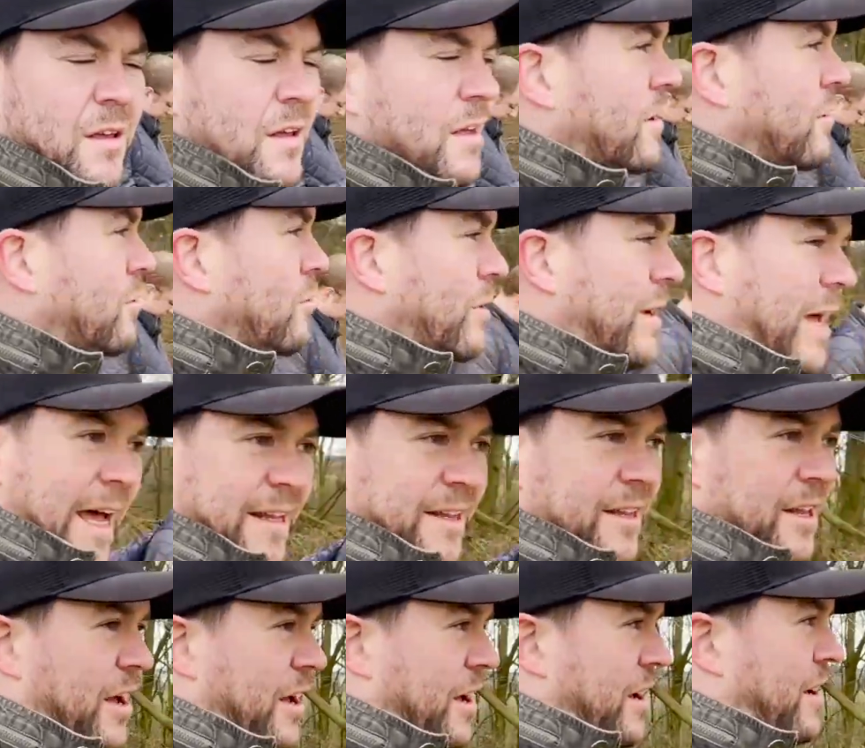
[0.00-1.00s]
So we're getting
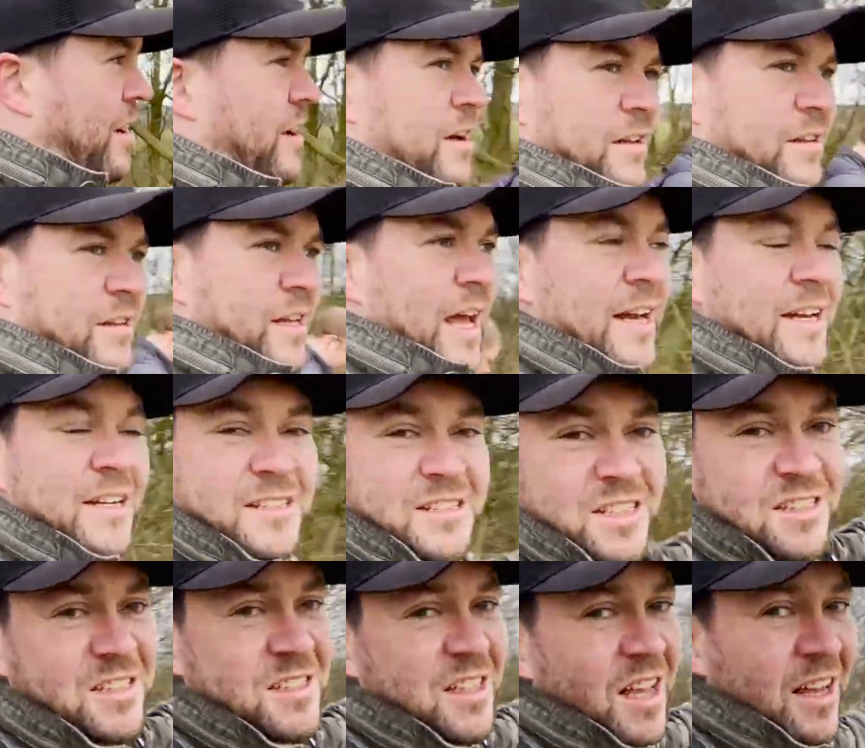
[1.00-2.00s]
there. The end is
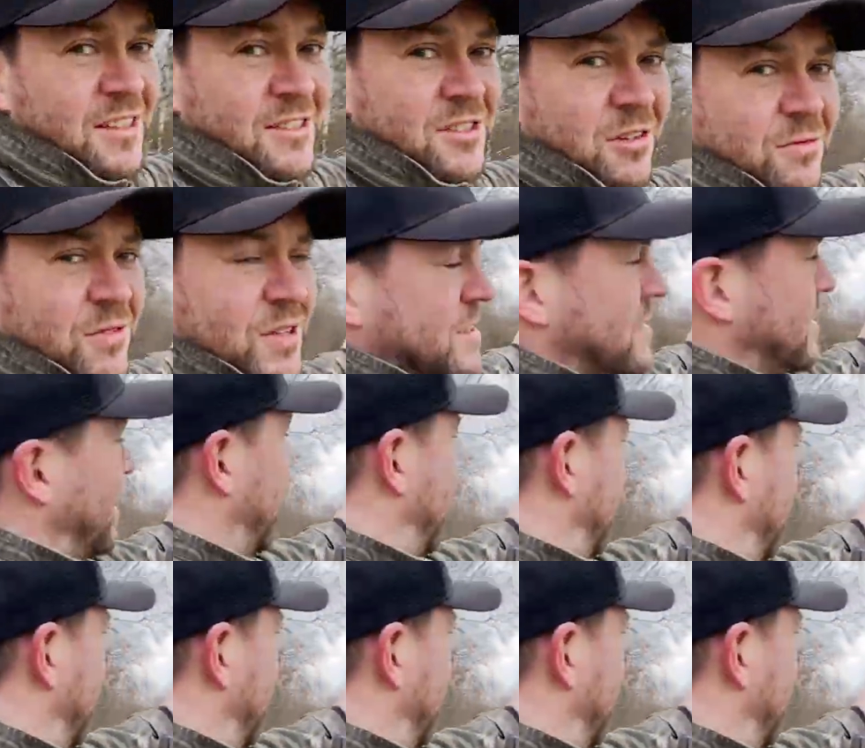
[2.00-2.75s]
in sight, obviously.